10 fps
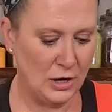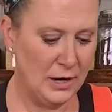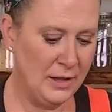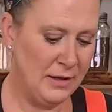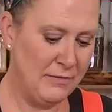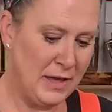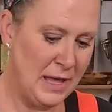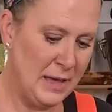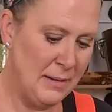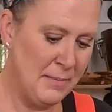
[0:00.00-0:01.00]
of
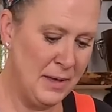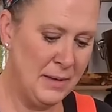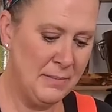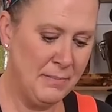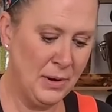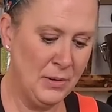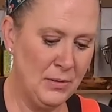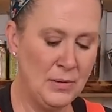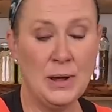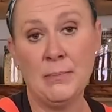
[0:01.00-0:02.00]
ham
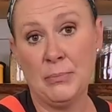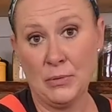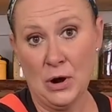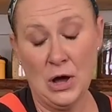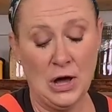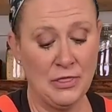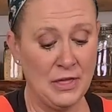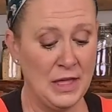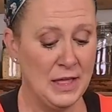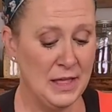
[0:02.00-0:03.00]
bone broth.
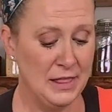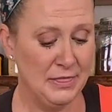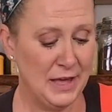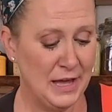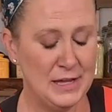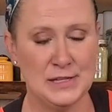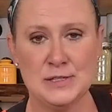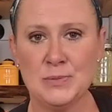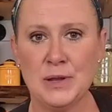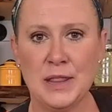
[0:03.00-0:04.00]
That
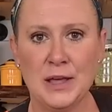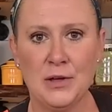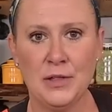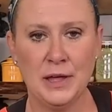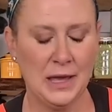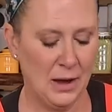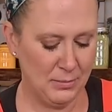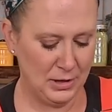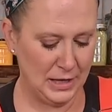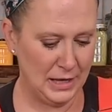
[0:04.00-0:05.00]
is, what do they call it?
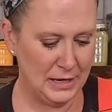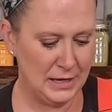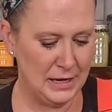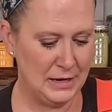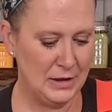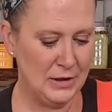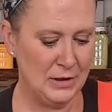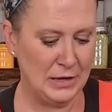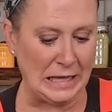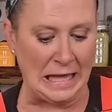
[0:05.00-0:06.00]
Cowboy canning,
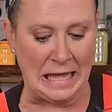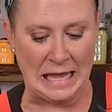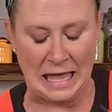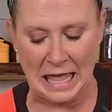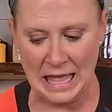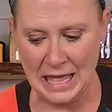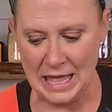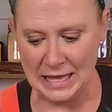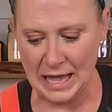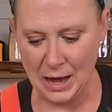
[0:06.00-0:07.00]

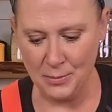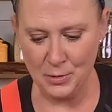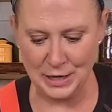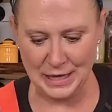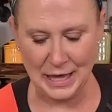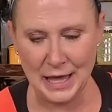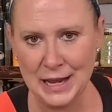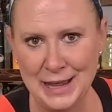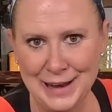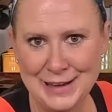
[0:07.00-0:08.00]
cowboy
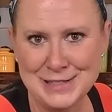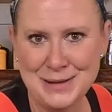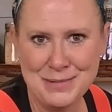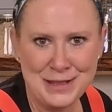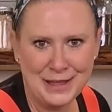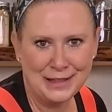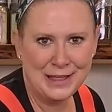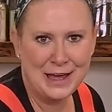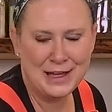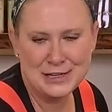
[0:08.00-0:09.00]
canning, something like
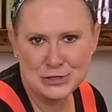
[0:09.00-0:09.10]
that. It's